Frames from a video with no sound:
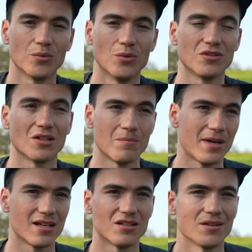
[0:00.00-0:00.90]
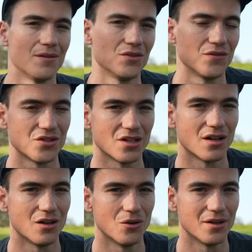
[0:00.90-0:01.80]
the water, making surface fishing
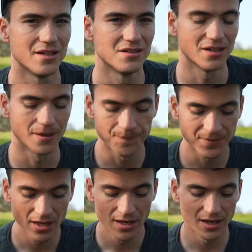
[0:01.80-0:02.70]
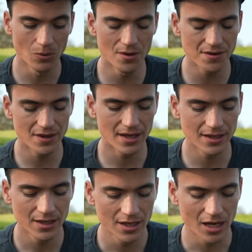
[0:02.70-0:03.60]
a lot easier. Now one
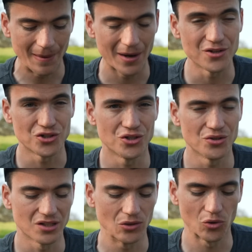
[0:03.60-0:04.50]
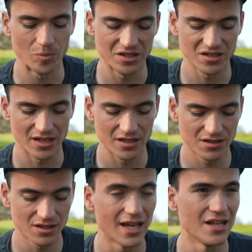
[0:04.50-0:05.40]
thing about introducing dog
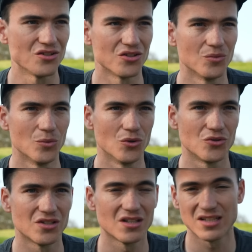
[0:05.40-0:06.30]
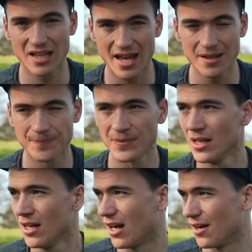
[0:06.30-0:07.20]
biscuits into the water is that today
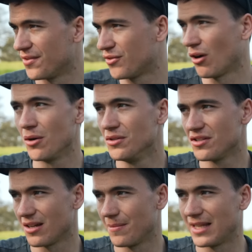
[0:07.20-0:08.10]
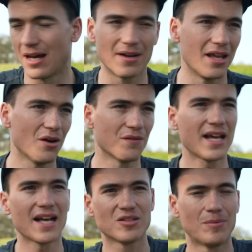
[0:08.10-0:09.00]
I've thrown some down here, I've
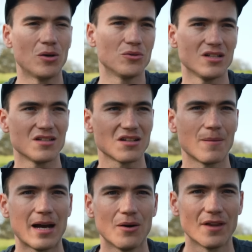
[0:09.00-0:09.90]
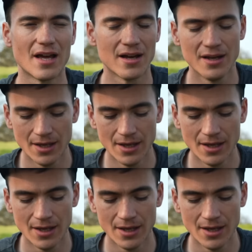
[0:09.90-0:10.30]
catapulted some out there